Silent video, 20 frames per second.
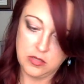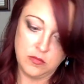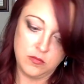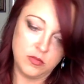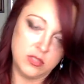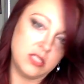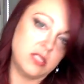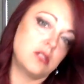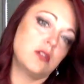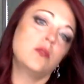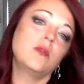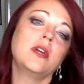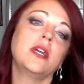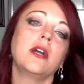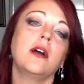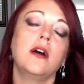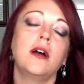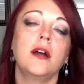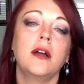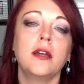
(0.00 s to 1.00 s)
What's going
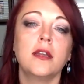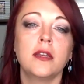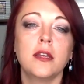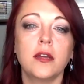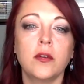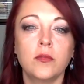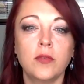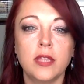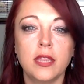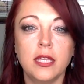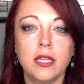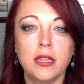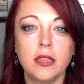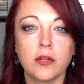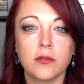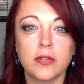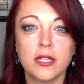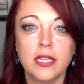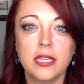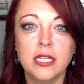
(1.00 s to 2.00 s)
on within the
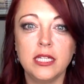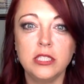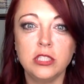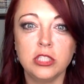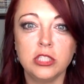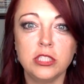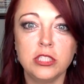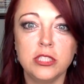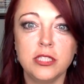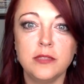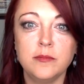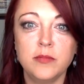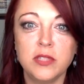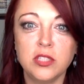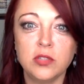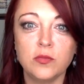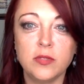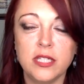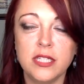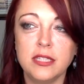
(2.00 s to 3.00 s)
relationship
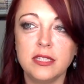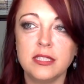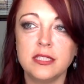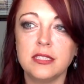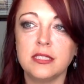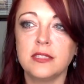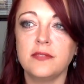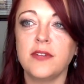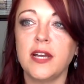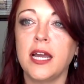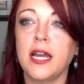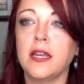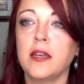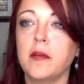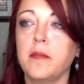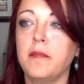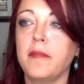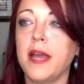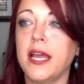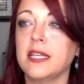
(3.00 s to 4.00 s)
between this divine
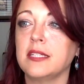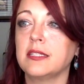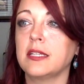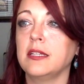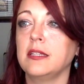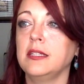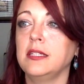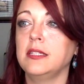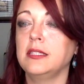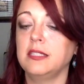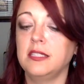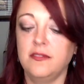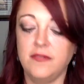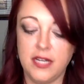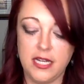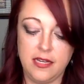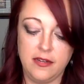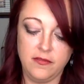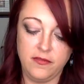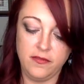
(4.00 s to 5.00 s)
masculine,
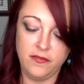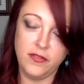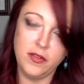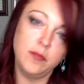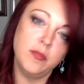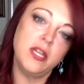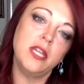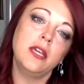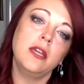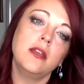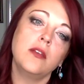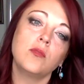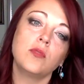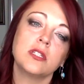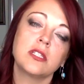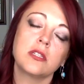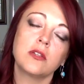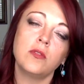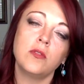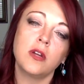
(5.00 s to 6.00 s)
divine feminine?
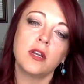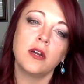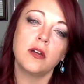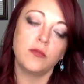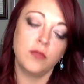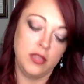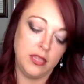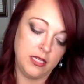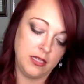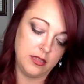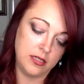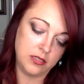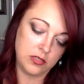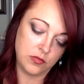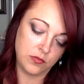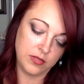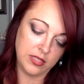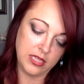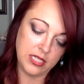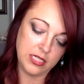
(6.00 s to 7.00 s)
What's going on within
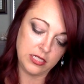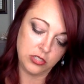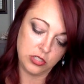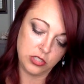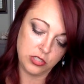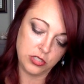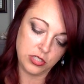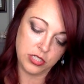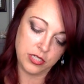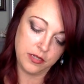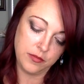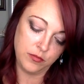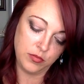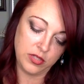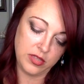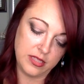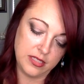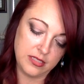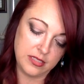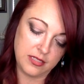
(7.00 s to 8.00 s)
this relationship
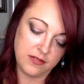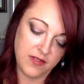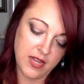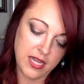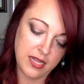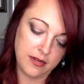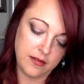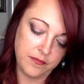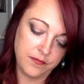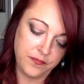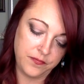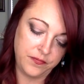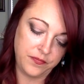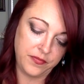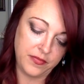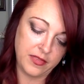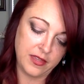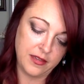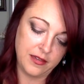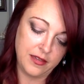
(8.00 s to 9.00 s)
with this divine
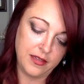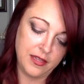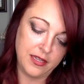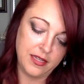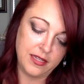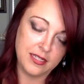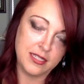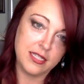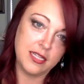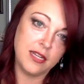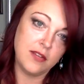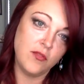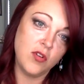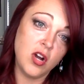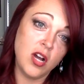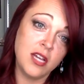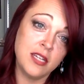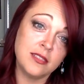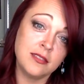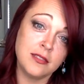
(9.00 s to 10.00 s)
Ten of
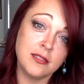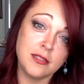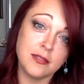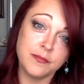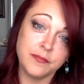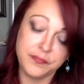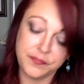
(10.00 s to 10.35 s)
Wands?